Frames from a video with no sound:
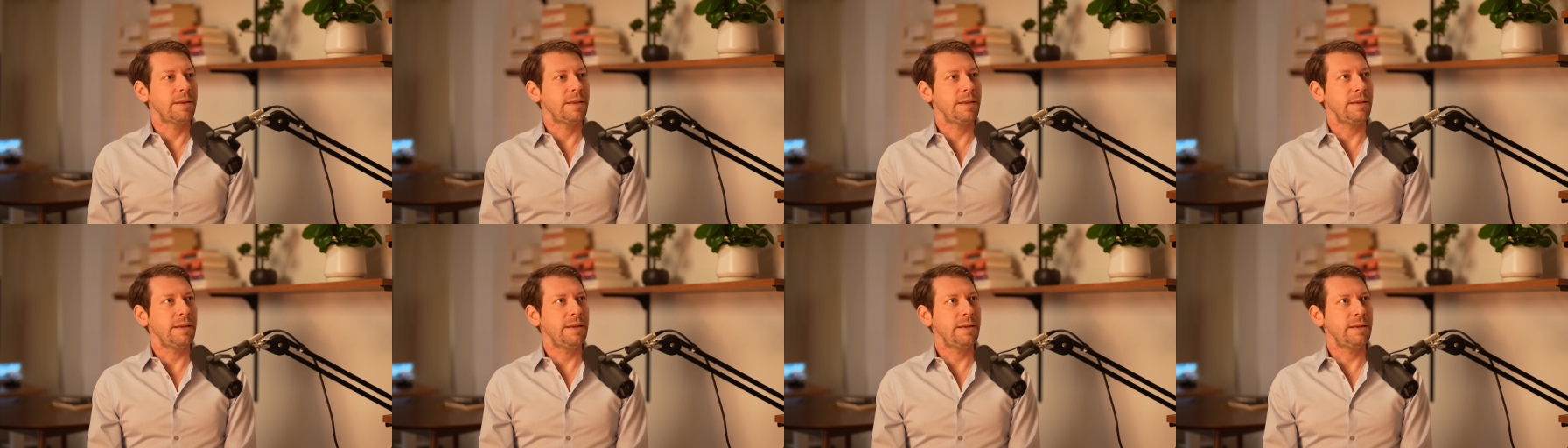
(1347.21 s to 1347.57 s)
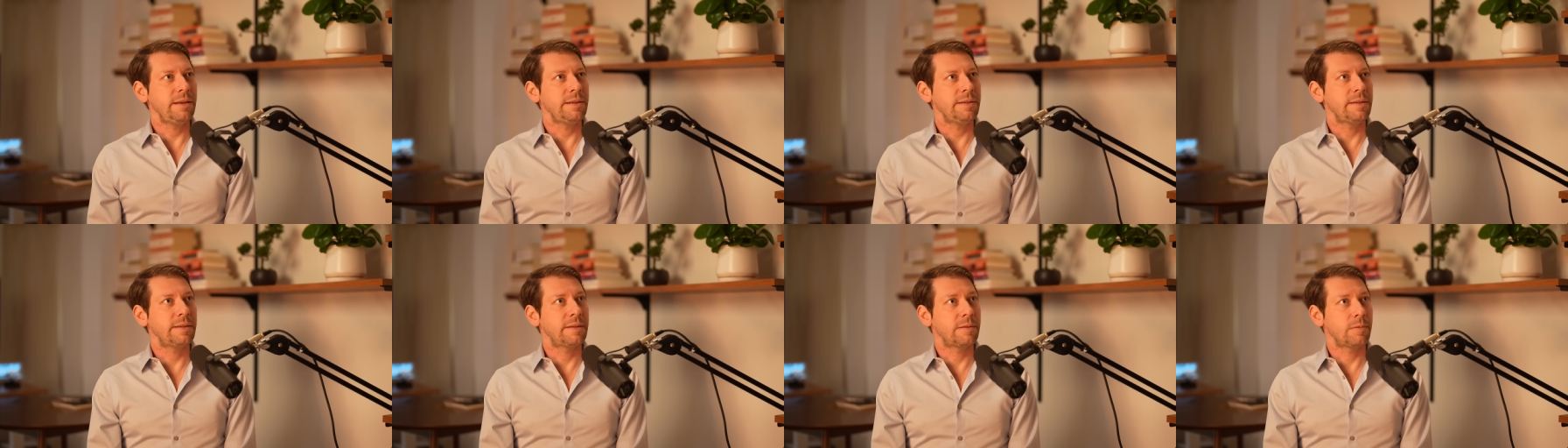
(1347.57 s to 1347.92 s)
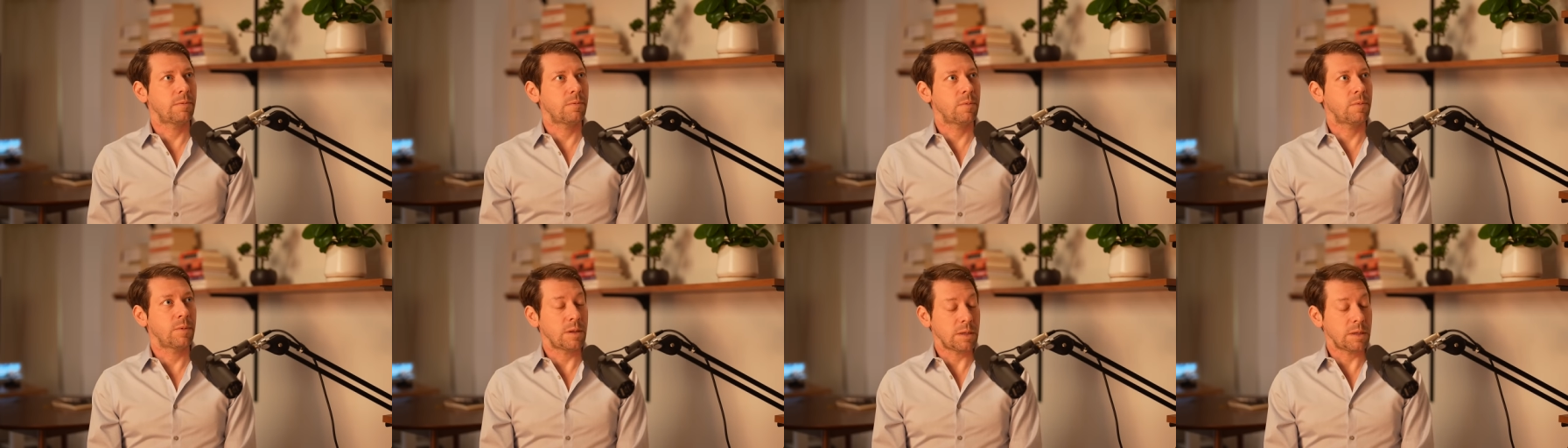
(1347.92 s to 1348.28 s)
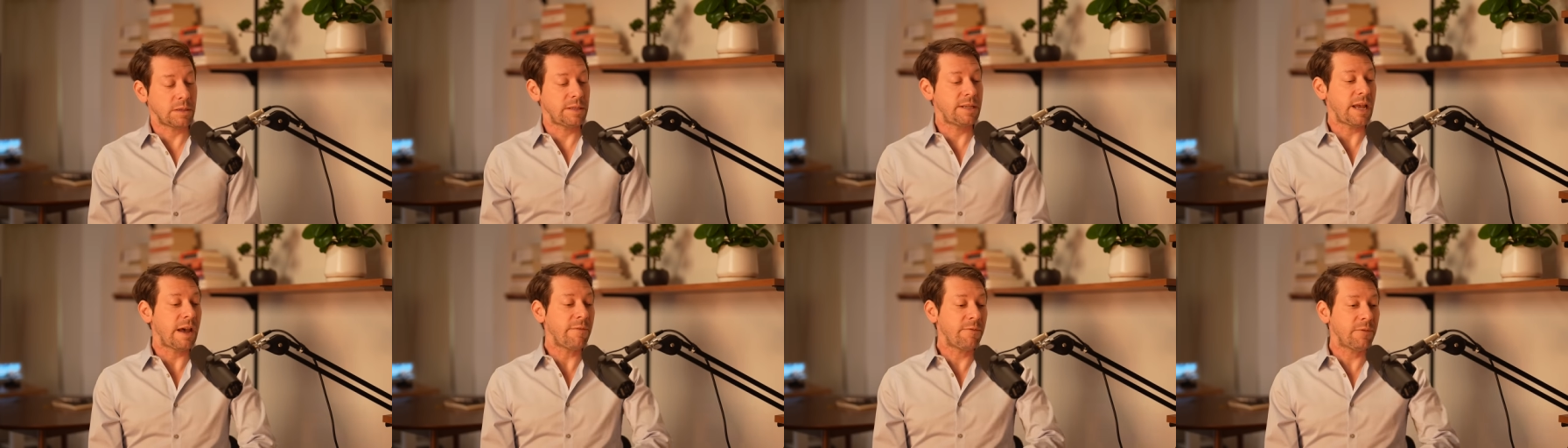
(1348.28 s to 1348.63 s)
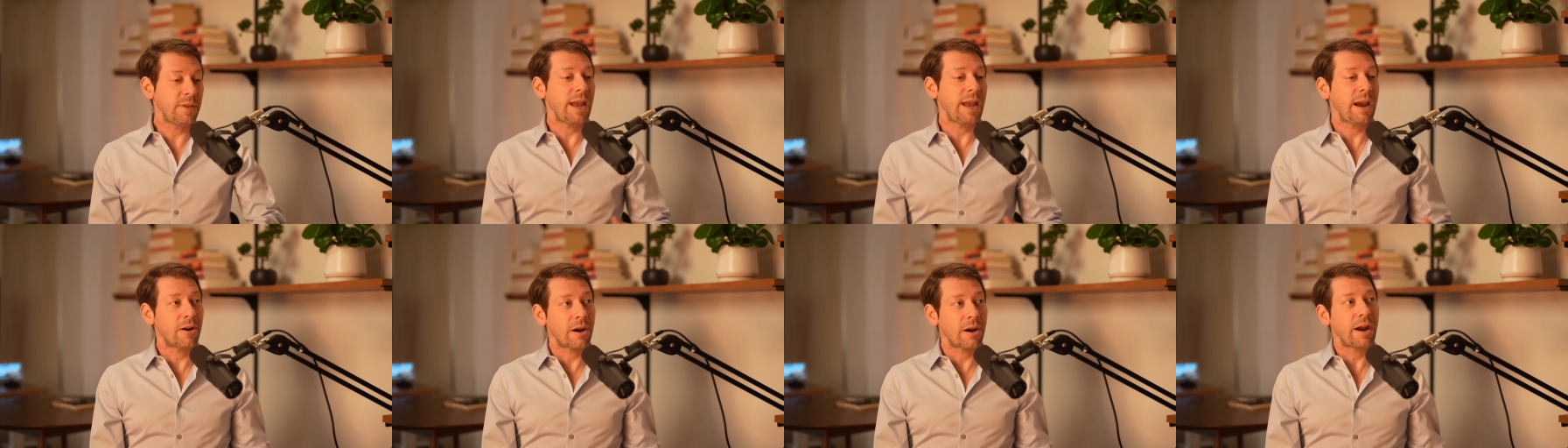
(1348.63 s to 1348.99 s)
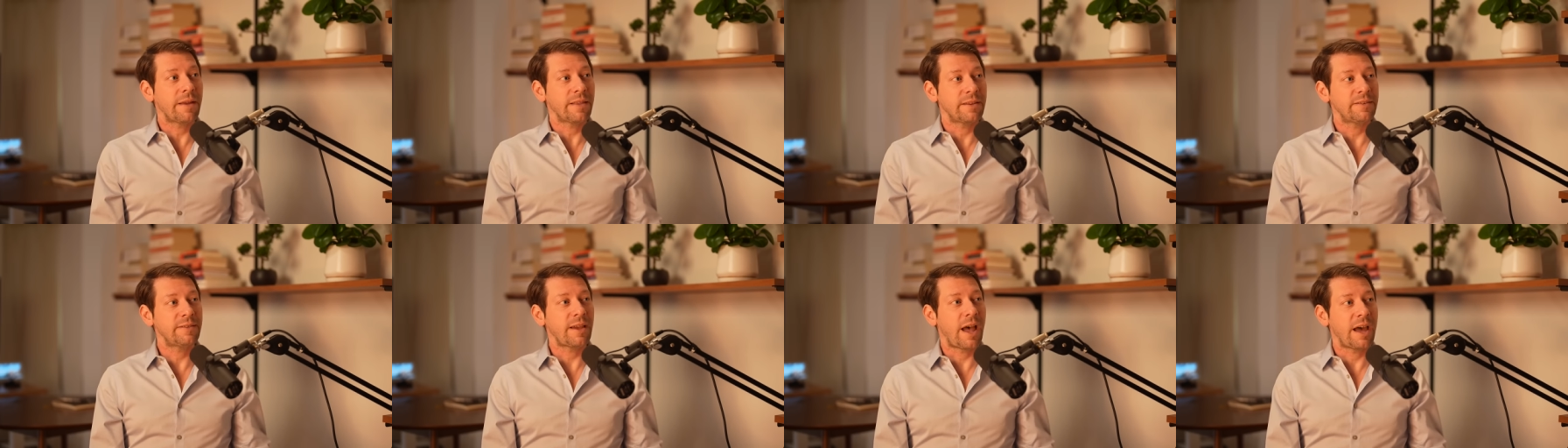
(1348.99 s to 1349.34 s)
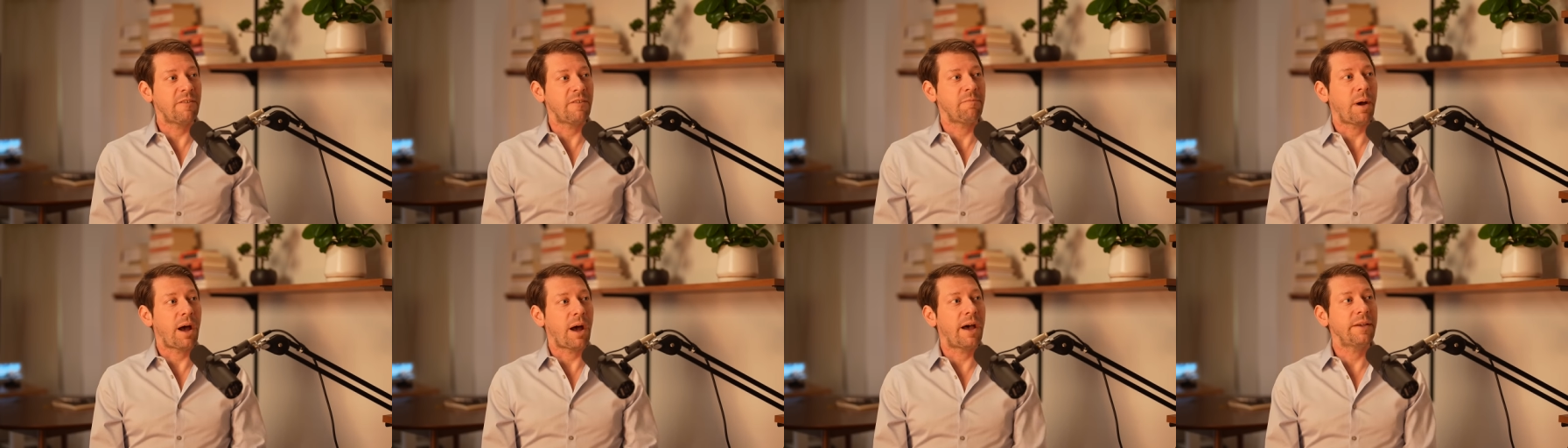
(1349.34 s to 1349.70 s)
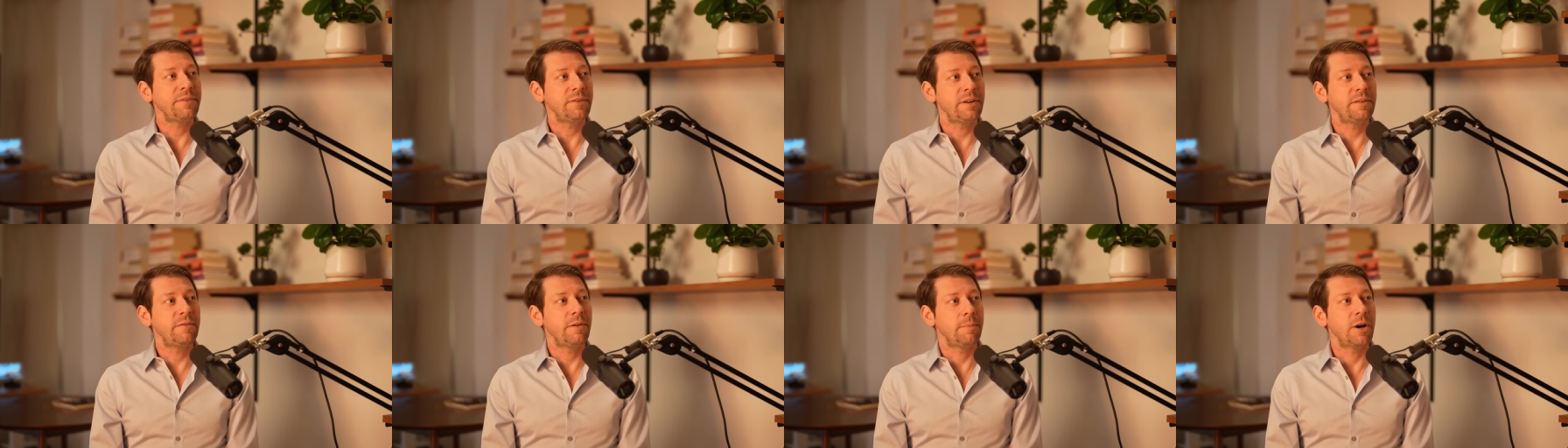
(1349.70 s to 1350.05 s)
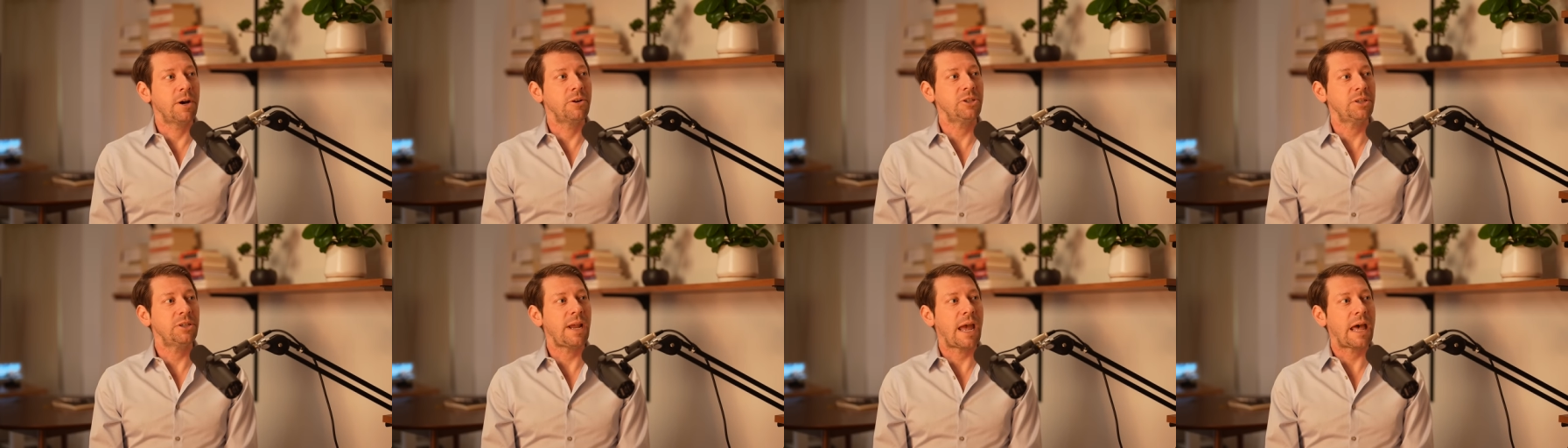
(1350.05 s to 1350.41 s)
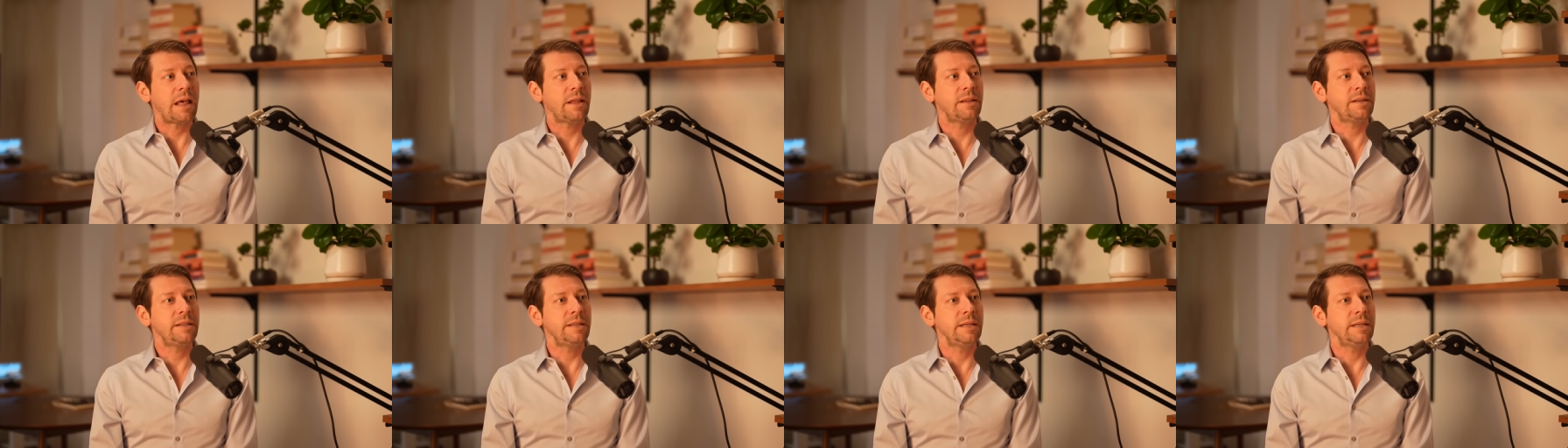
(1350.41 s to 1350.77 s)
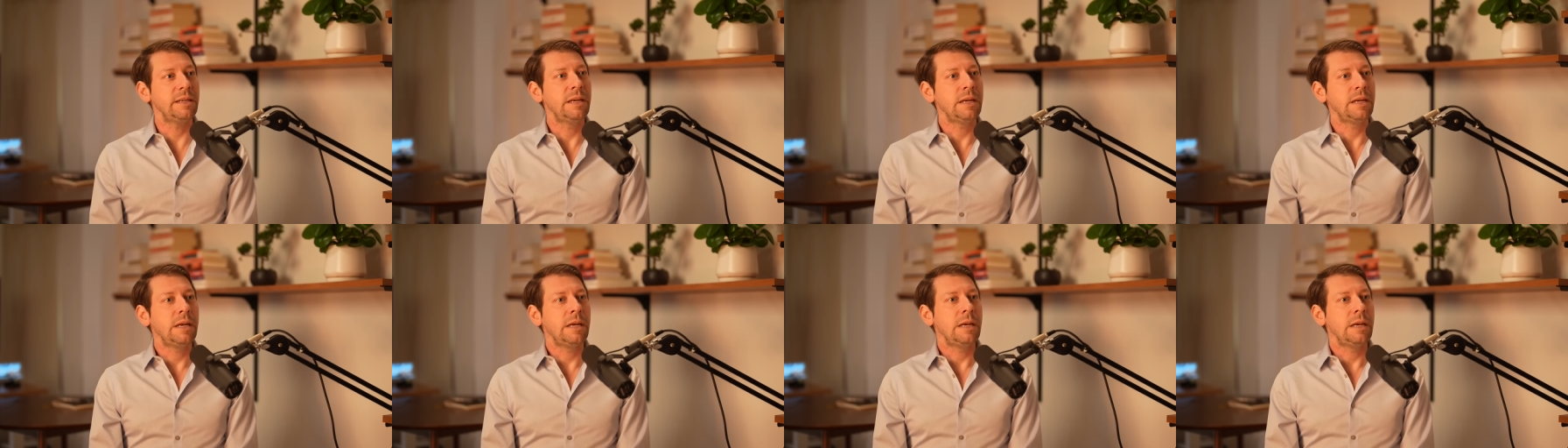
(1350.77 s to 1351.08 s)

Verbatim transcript: is definitely erring on the side of positive emotionality,